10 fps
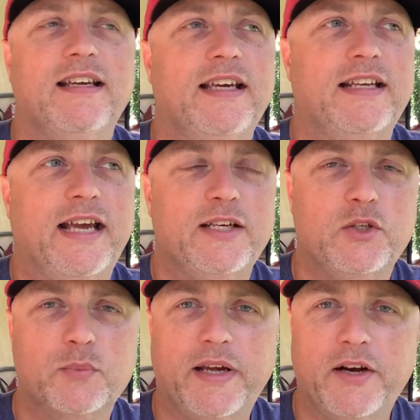and I had to
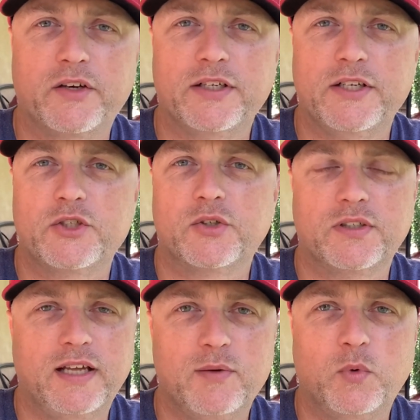use my air conditioner a
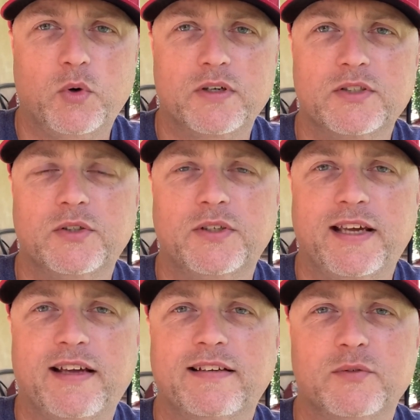lot more, so
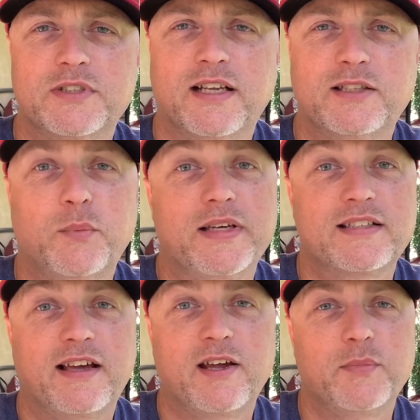yeah, it was not the best
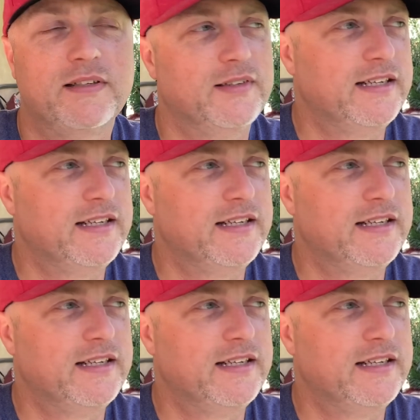time, but